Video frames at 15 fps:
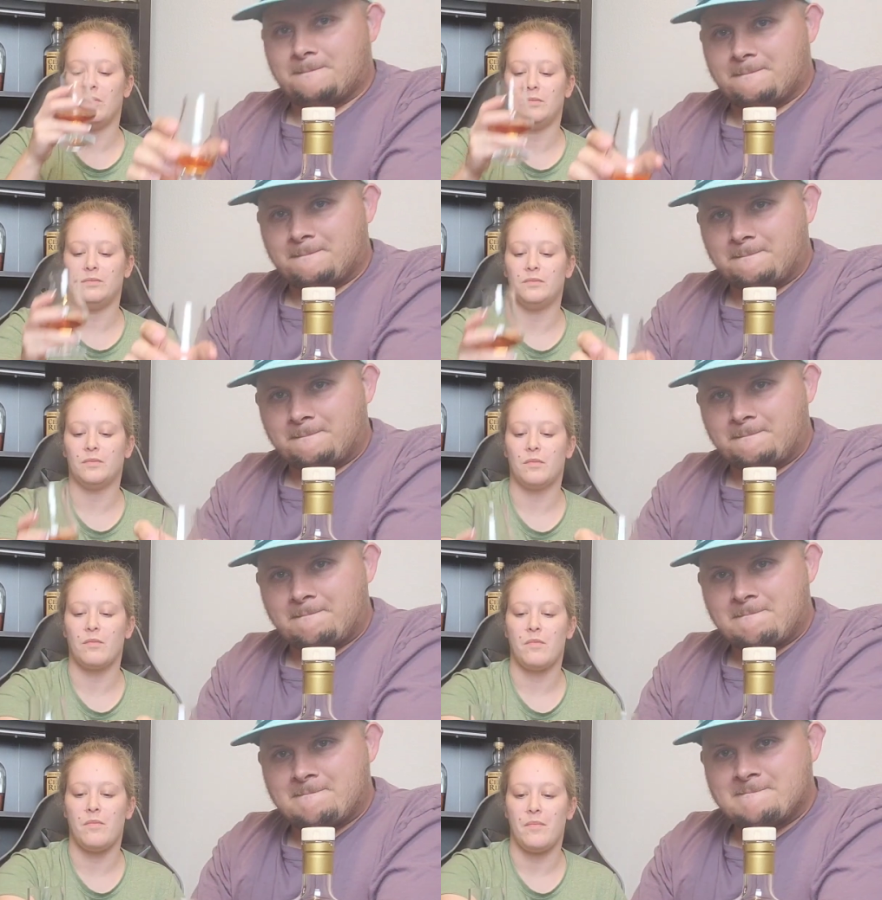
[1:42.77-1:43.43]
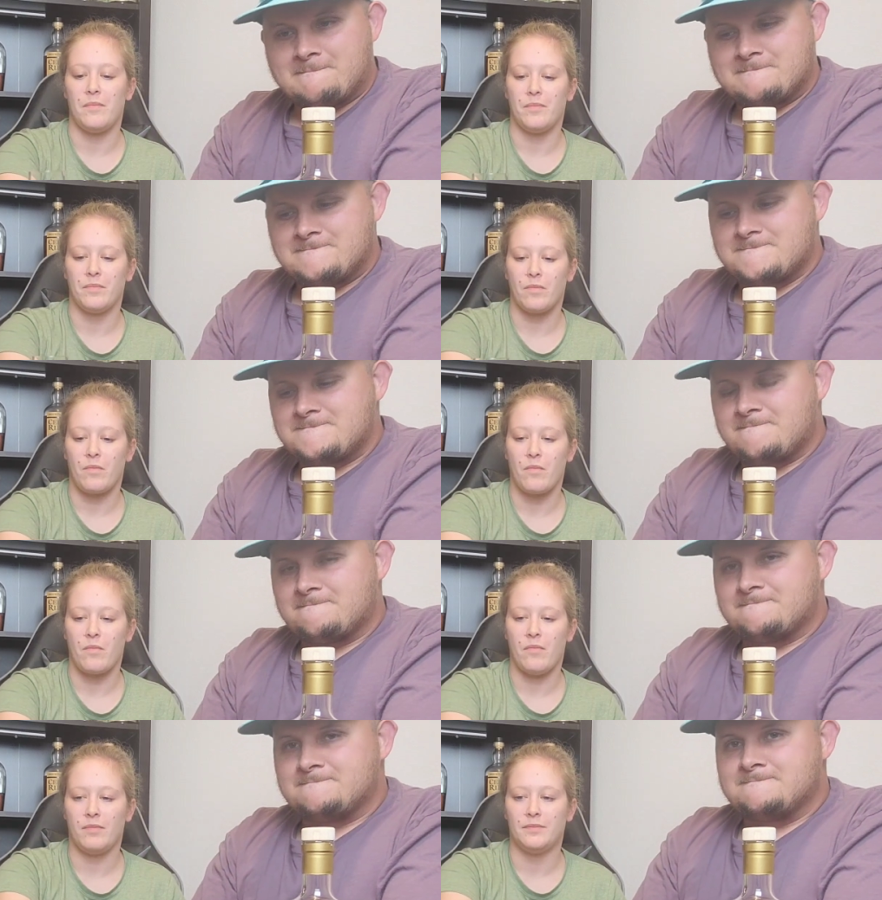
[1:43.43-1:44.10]

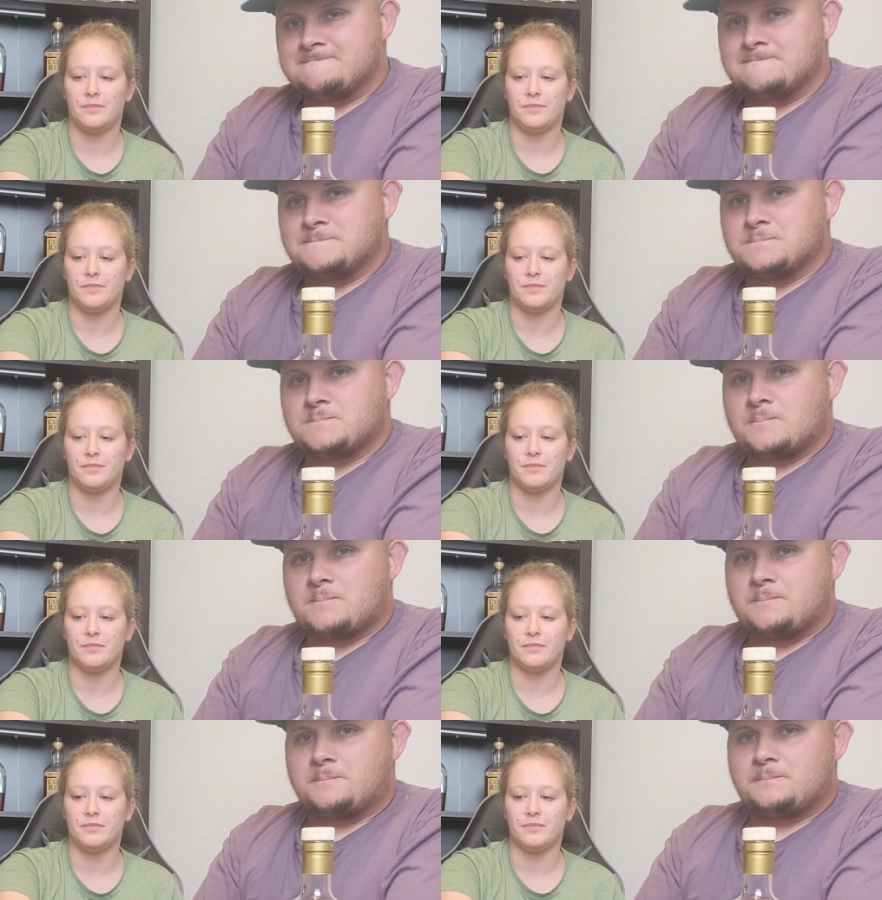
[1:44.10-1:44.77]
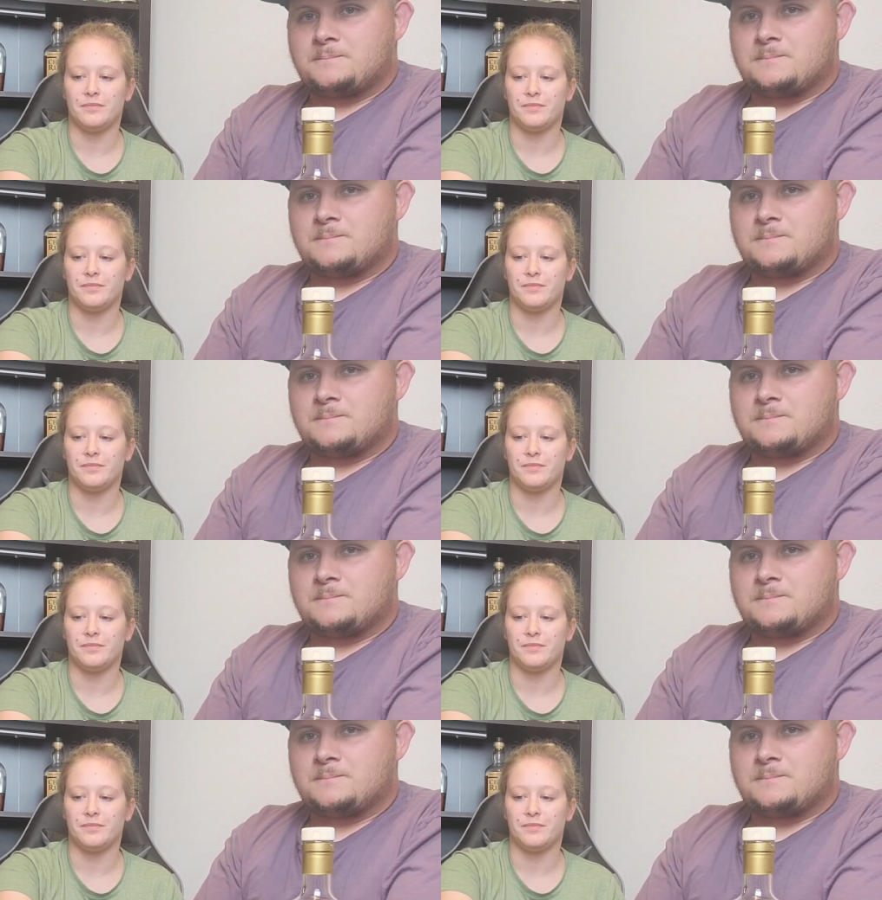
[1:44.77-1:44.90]
Nobody speaks.